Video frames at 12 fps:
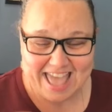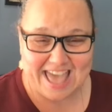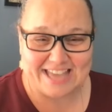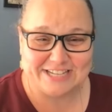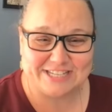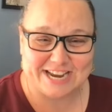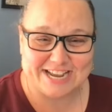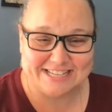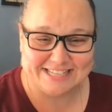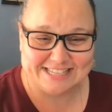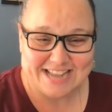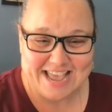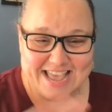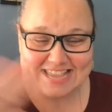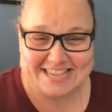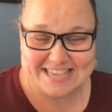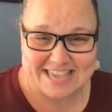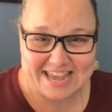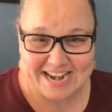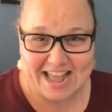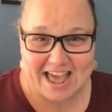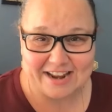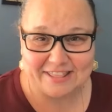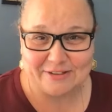and just get it
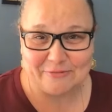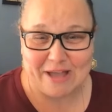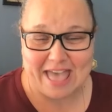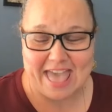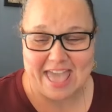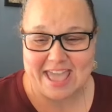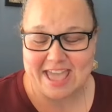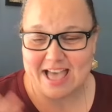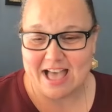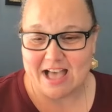out of the way.